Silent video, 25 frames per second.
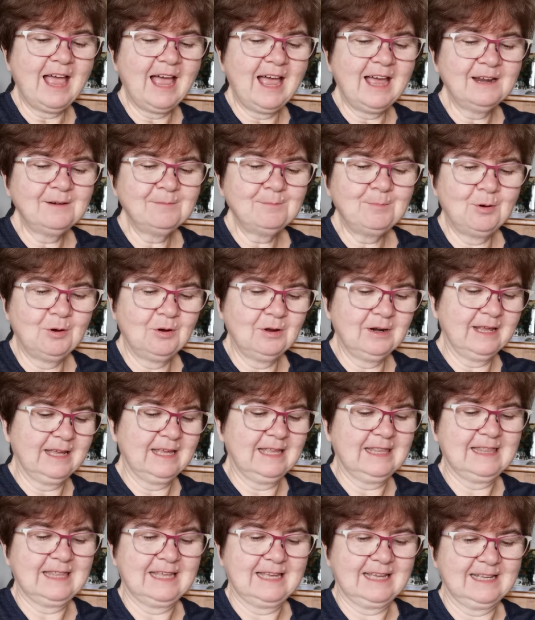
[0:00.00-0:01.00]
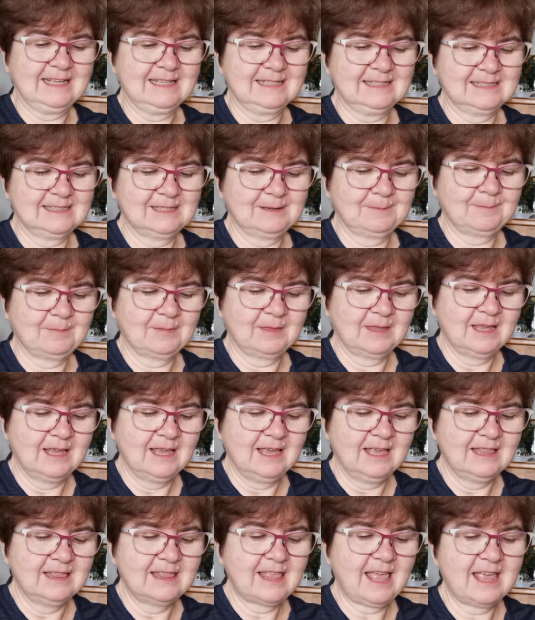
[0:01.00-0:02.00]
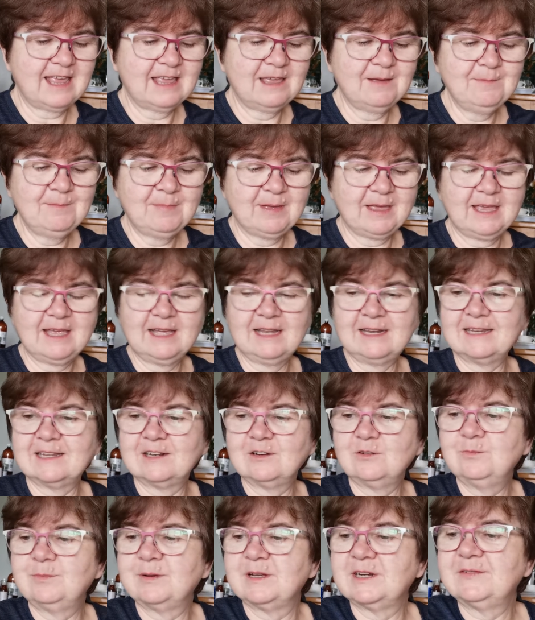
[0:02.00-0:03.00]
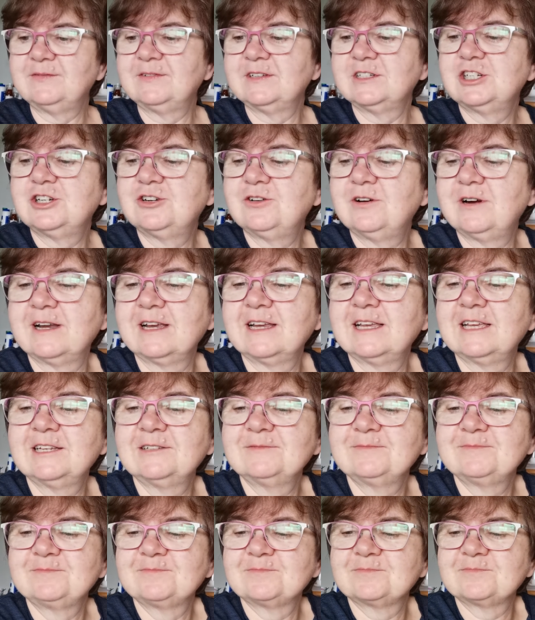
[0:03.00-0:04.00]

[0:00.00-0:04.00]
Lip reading: unpulling things, that can be a little bit of a trick.